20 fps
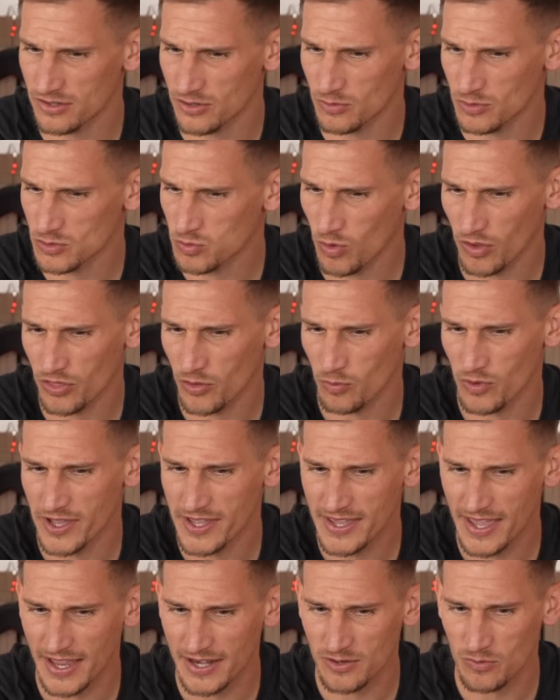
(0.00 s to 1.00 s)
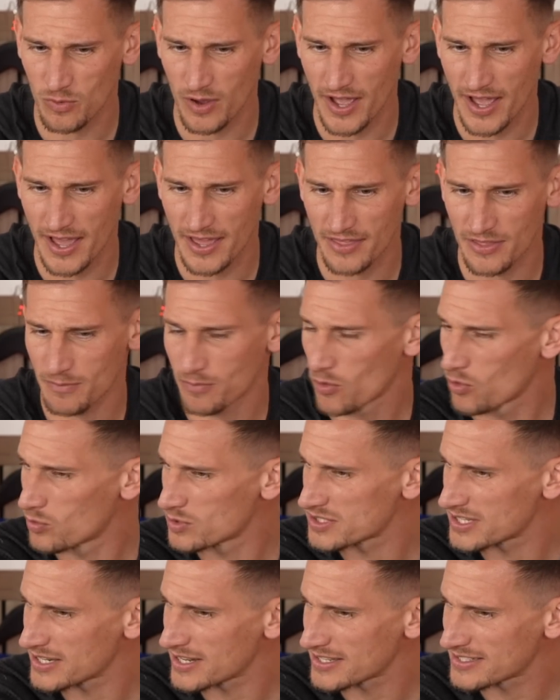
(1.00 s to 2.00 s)
There was one the weekend where the ball
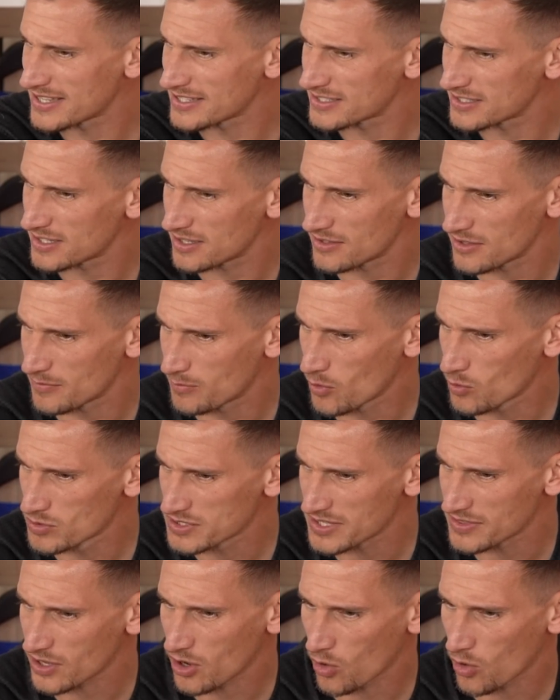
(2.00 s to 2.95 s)
was in the